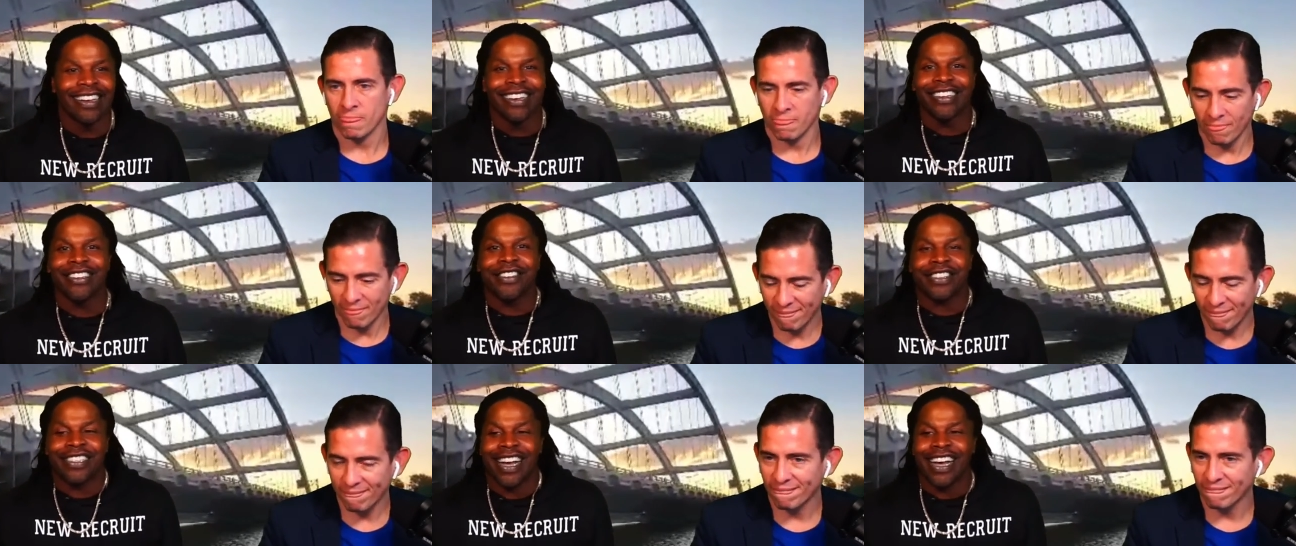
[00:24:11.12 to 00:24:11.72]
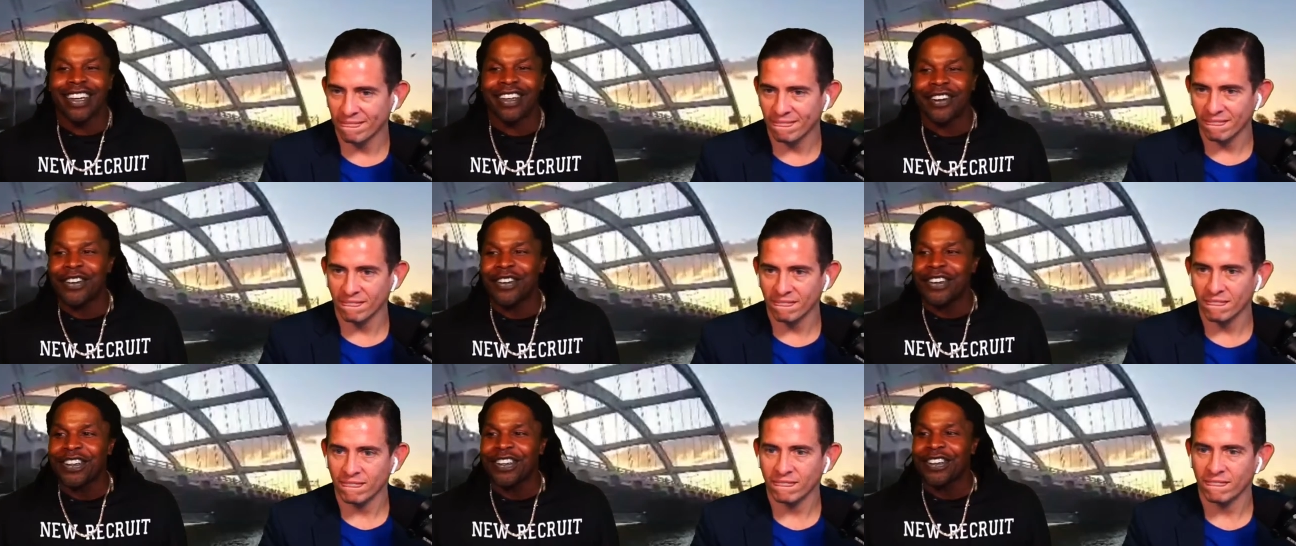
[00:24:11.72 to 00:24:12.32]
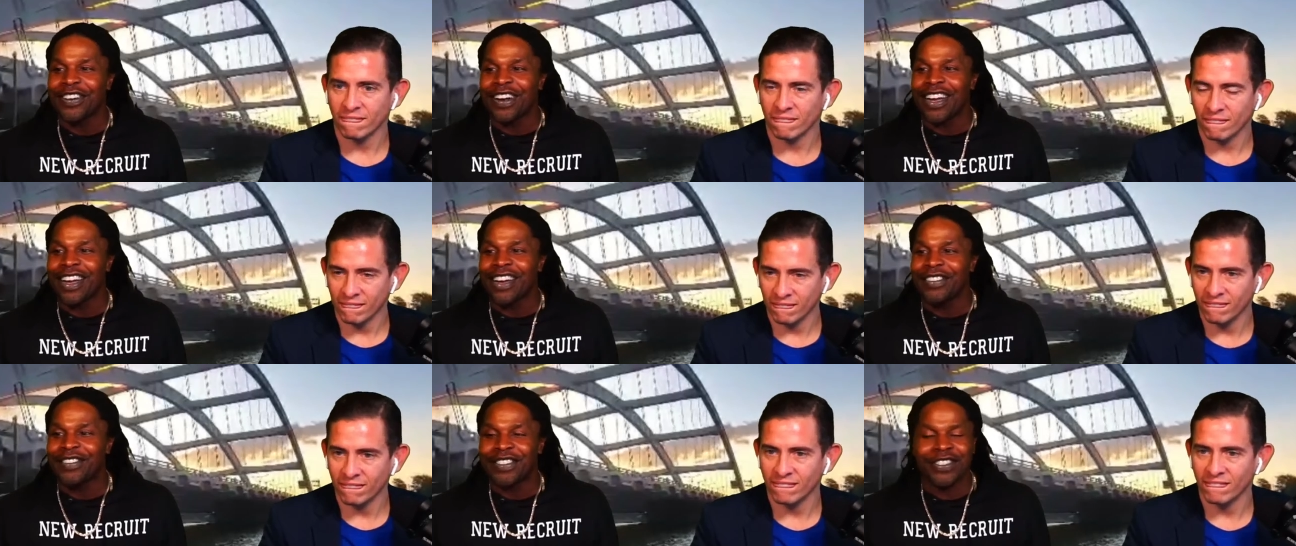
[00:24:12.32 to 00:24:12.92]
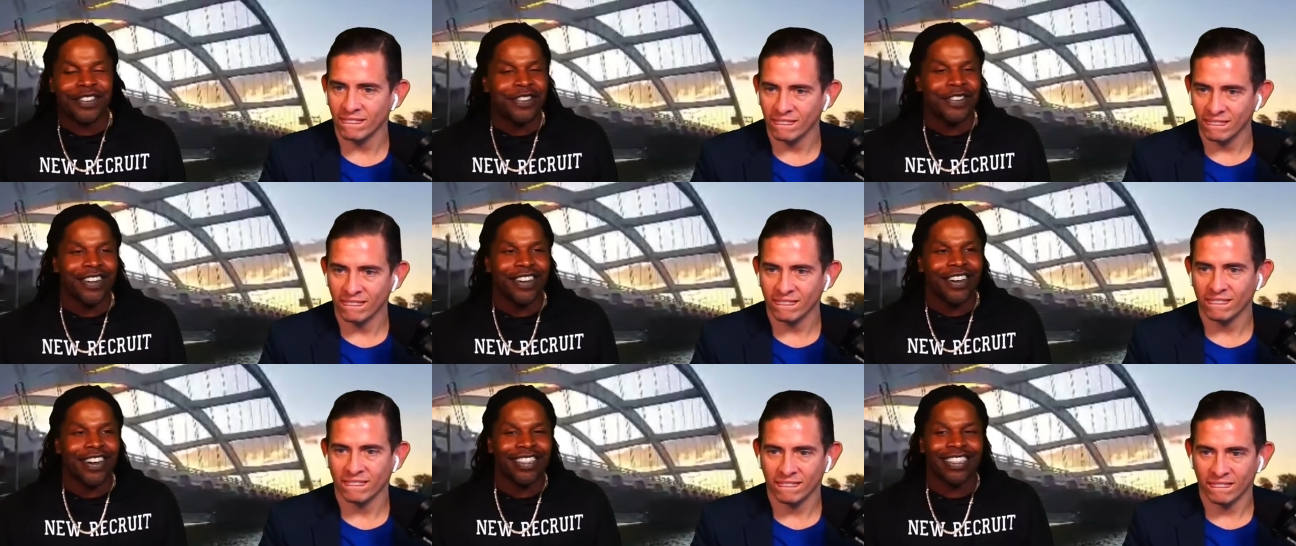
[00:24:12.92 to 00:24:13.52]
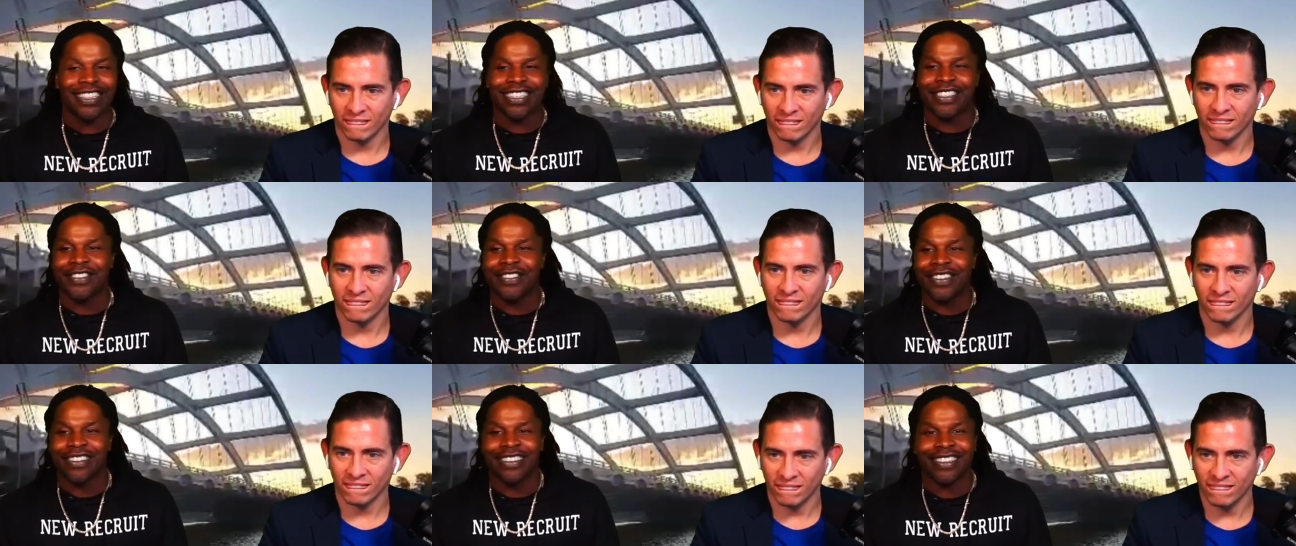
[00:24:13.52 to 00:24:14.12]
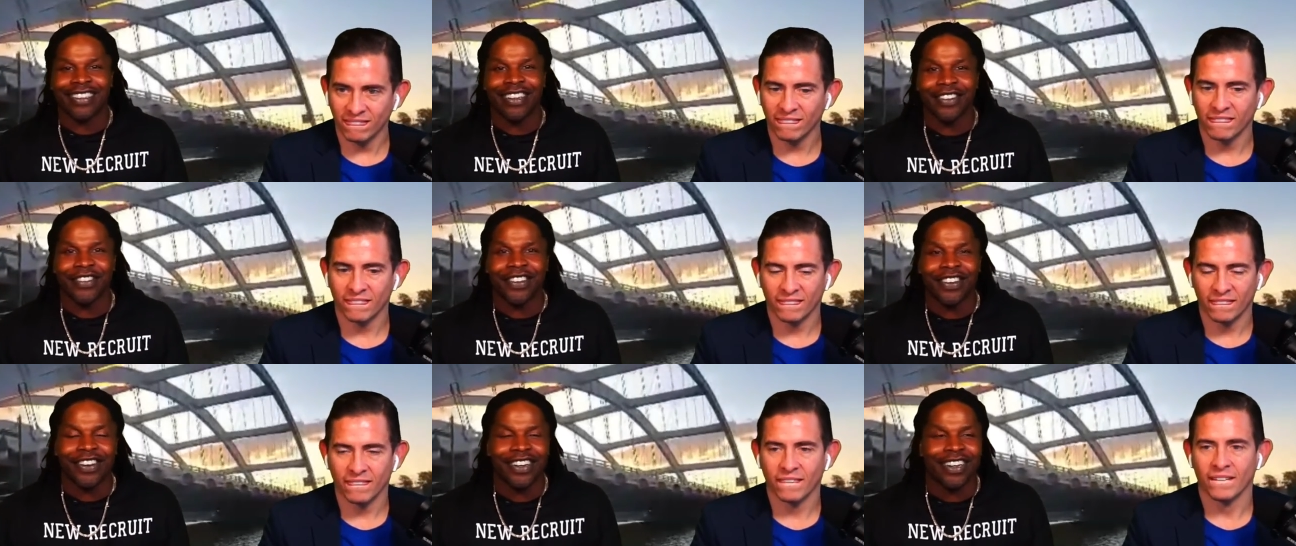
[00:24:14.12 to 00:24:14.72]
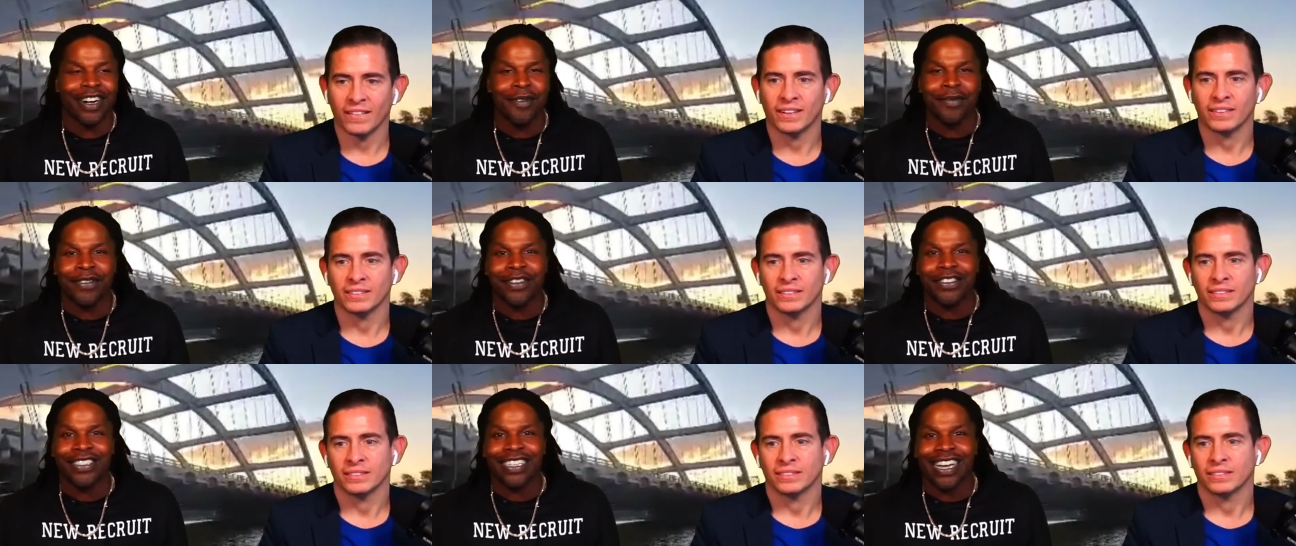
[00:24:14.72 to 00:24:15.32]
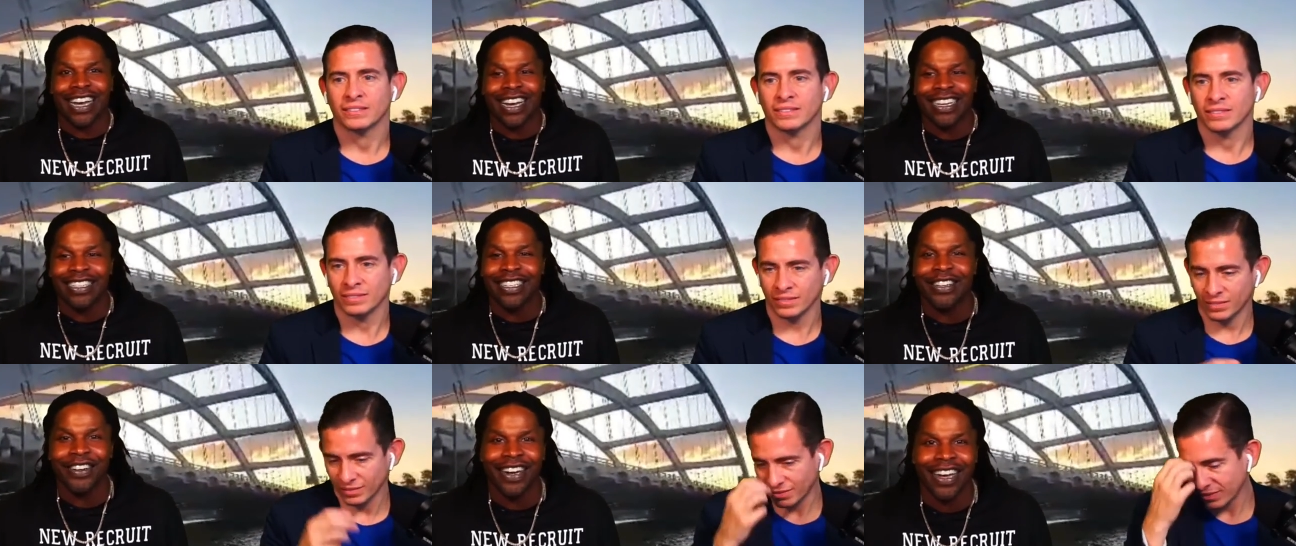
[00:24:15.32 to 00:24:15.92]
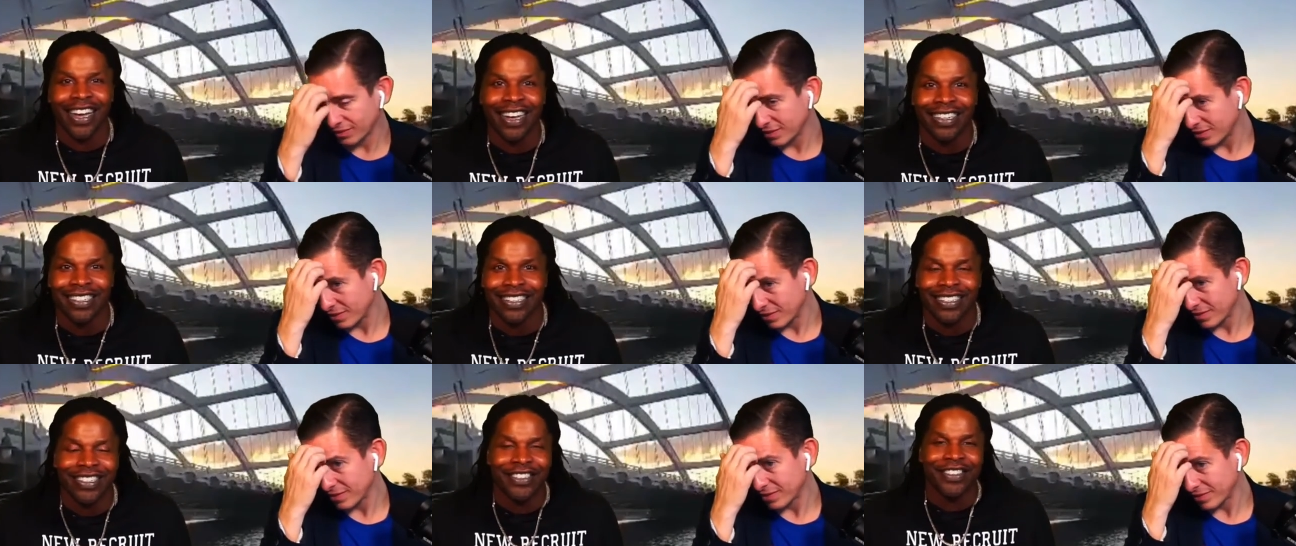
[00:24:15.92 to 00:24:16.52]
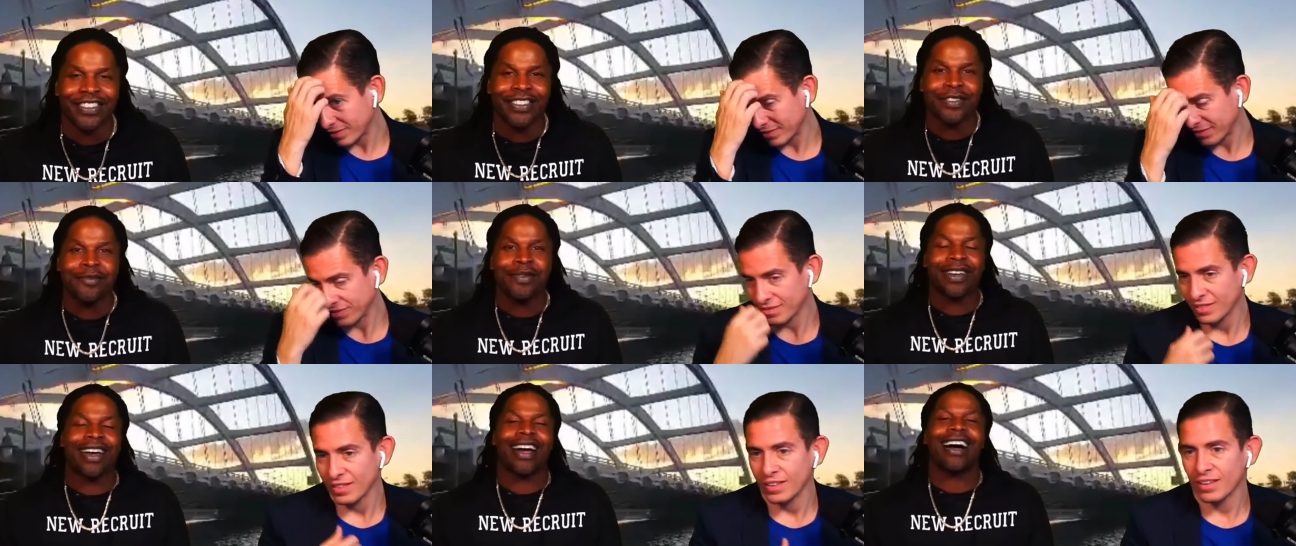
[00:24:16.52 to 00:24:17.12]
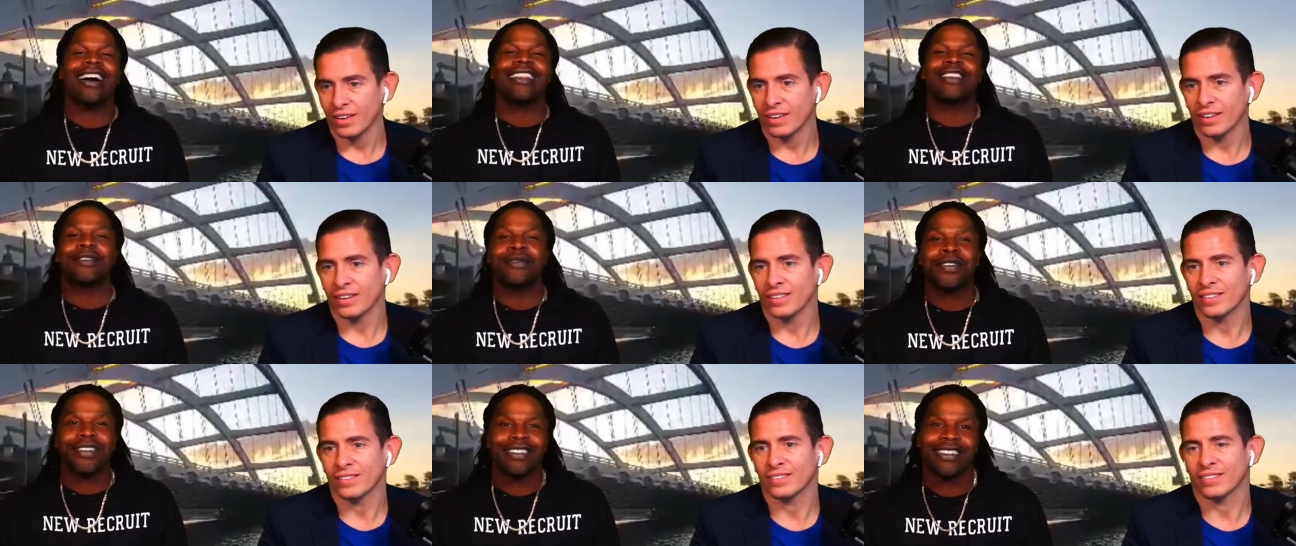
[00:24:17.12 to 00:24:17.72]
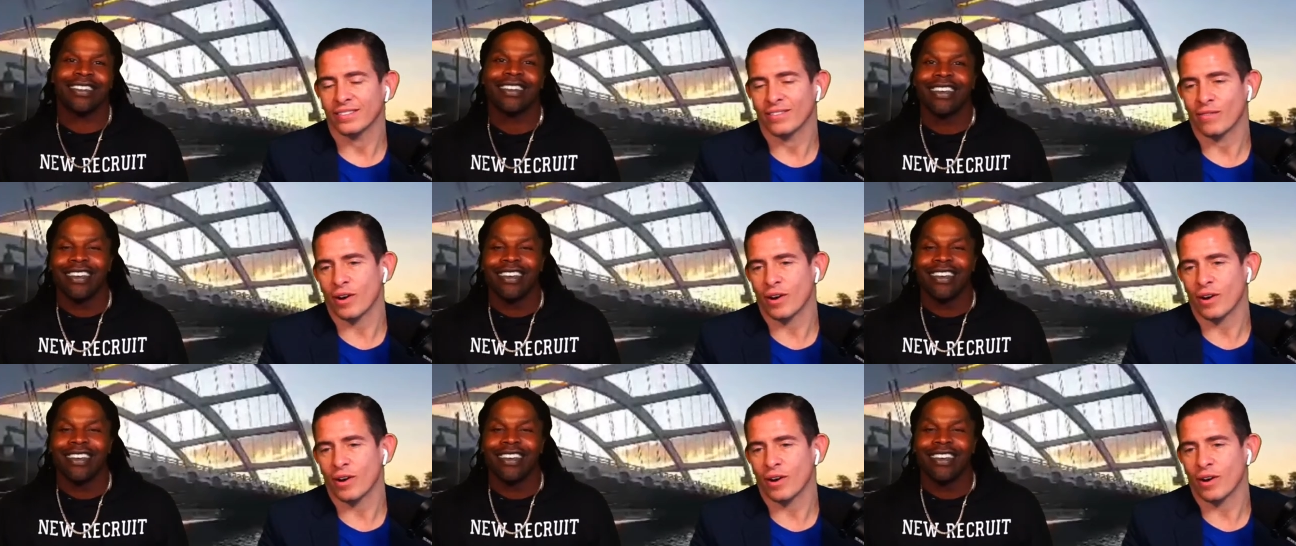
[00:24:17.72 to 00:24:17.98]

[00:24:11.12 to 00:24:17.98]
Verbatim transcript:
Speaker 1: you're signing autographs, you're doing all this sort of stuff. You know, a couple of those guys, they were acting, you know, a little bit Hollywood.